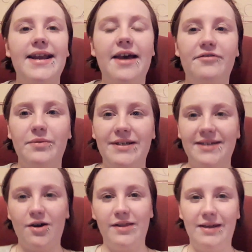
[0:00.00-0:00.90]
then after we
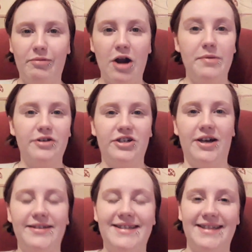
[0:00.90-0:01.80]
did all the promo
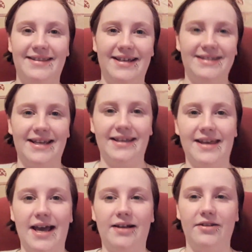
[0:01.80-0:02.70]
shots and things like
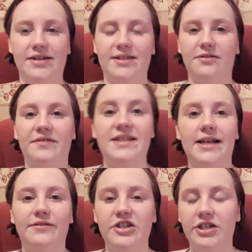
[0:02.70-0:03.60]
that, all the stuff for
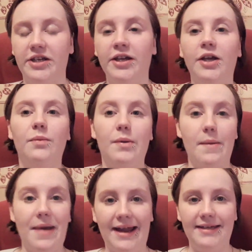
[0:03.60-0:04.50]
television, we
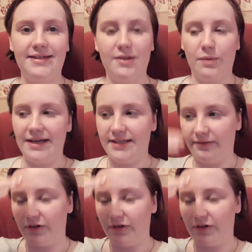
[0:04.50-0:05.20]
went back into the waiting